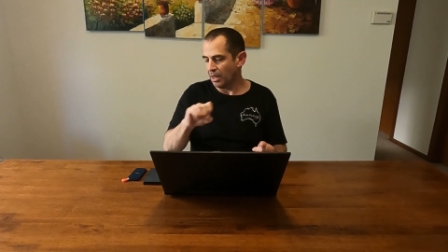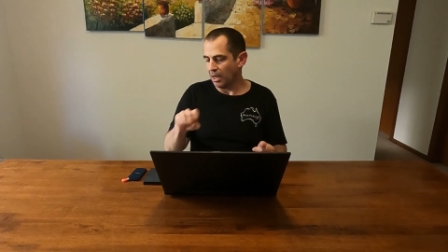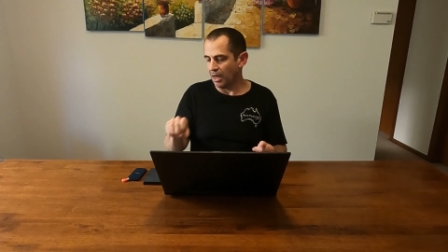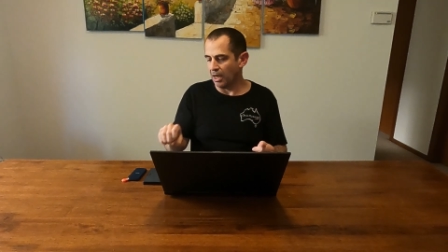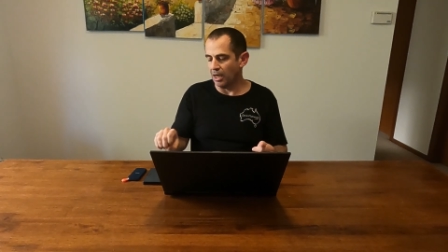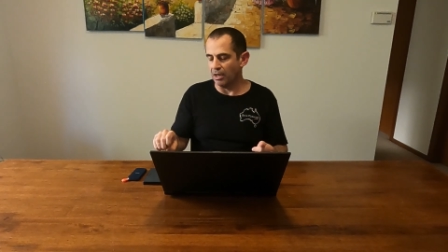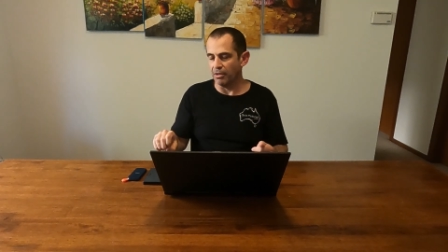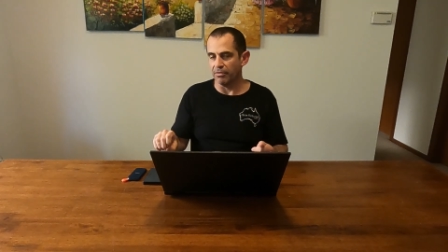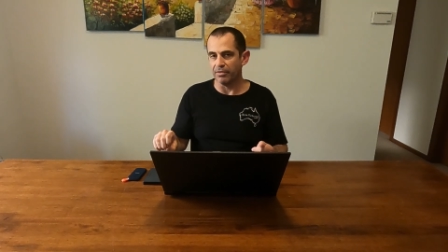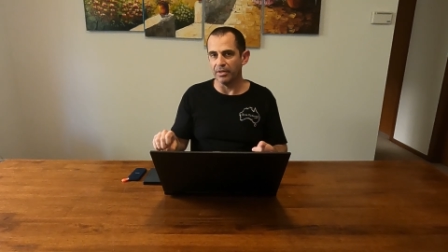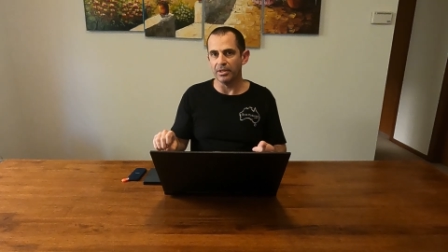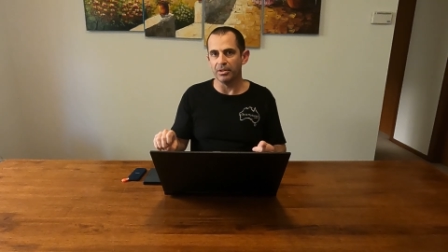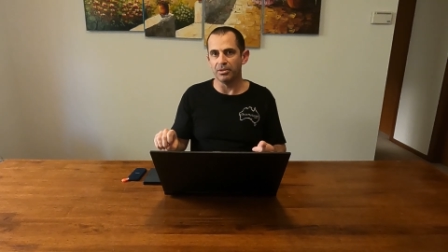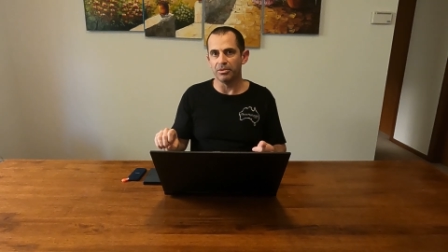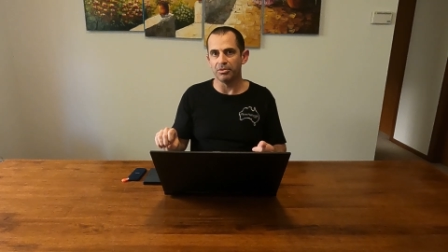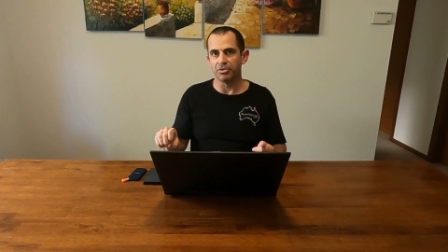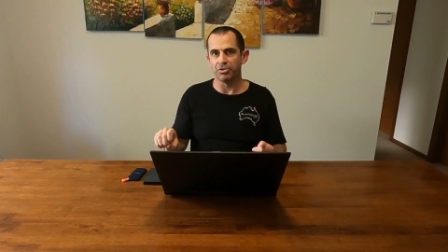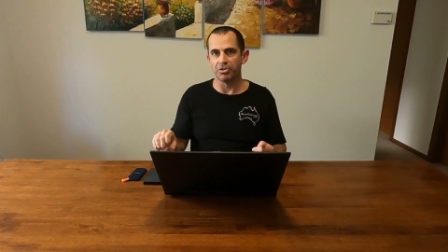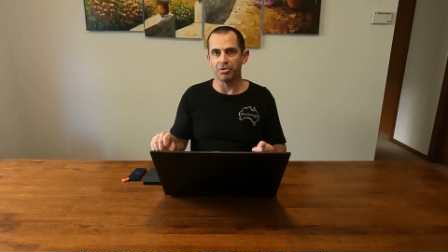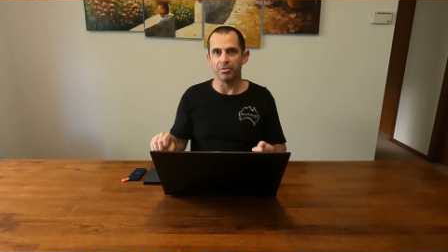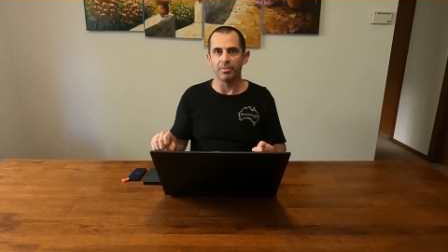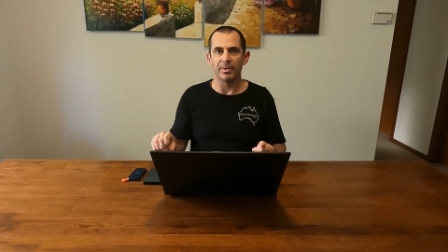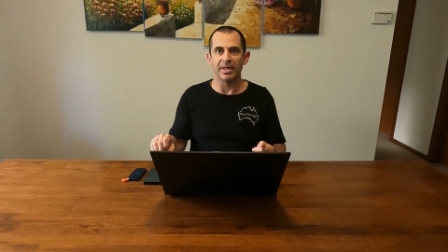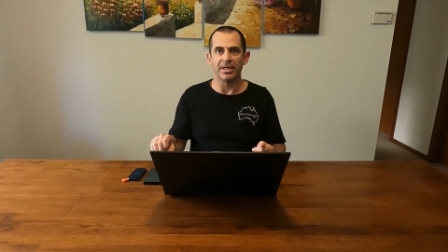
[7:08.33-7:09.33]
over
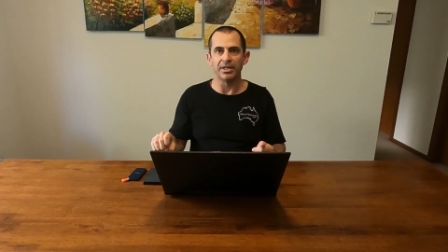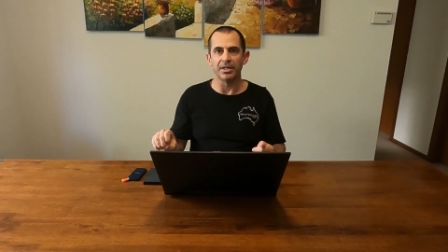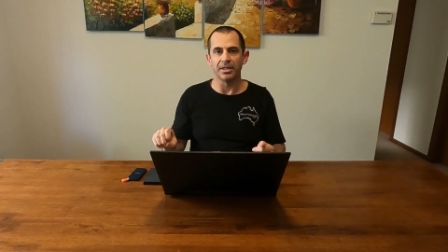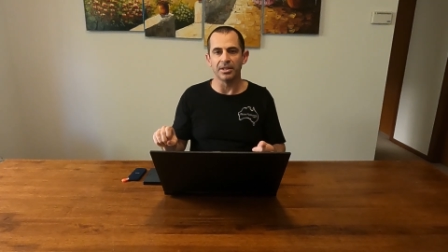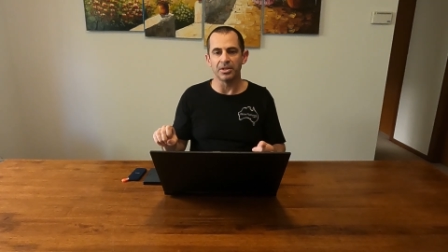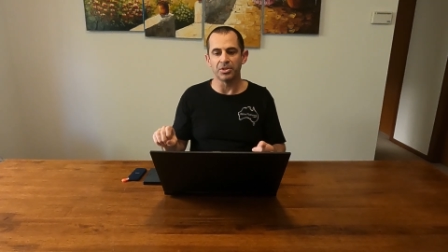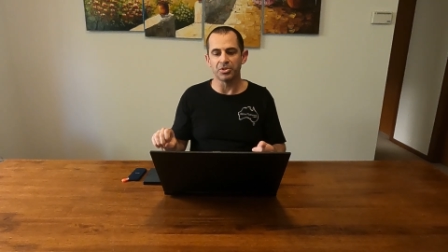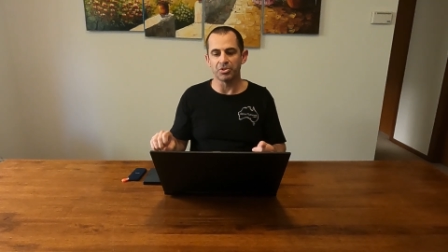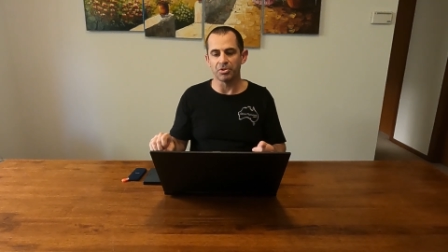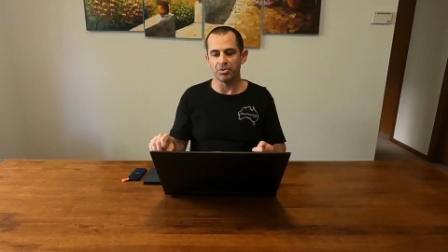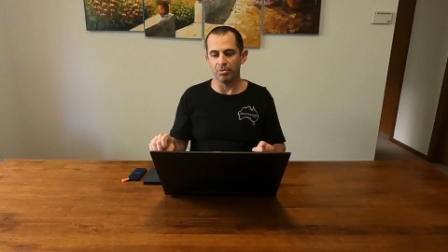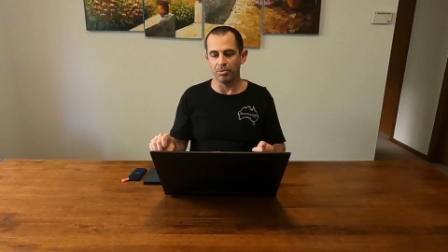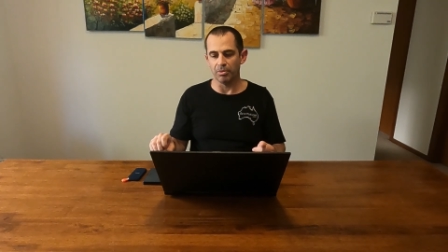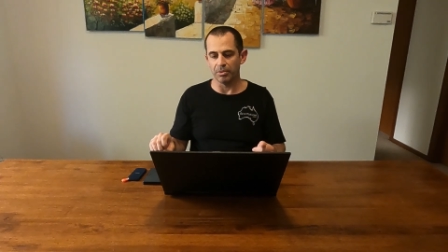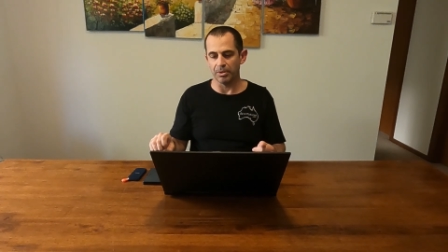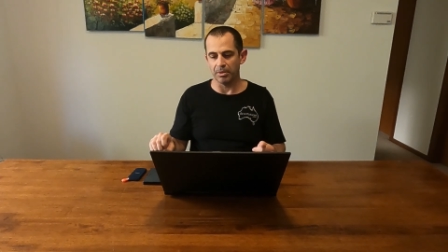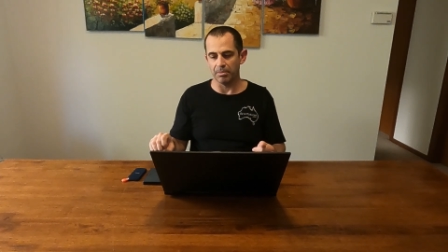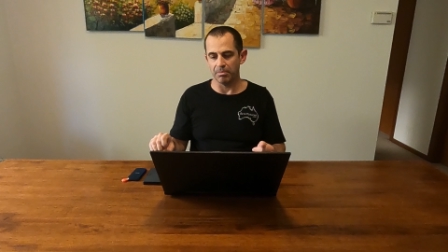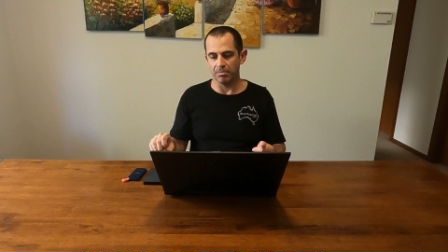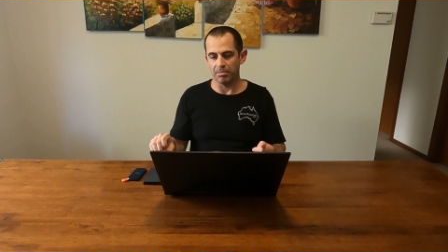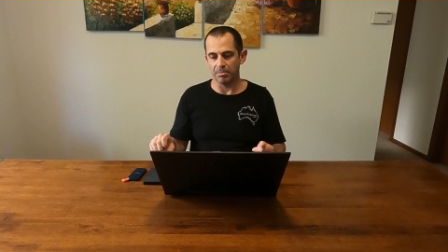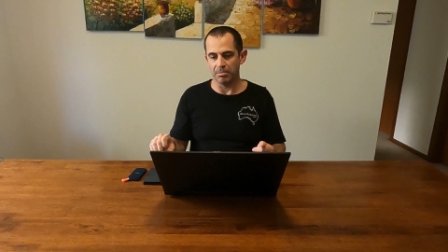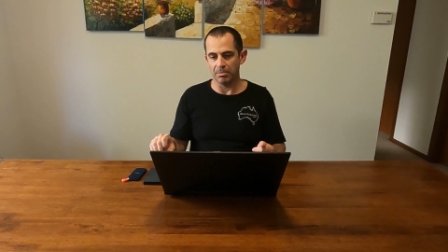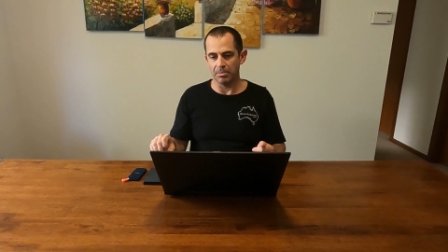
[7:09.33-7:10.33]
to where you're going to store
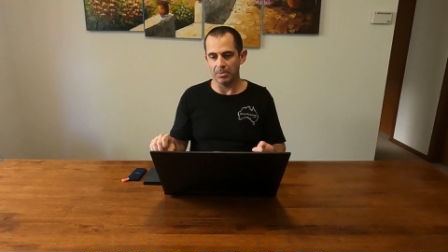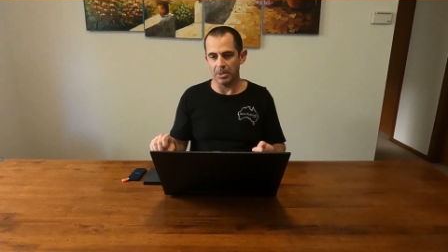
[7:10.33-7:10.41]
them.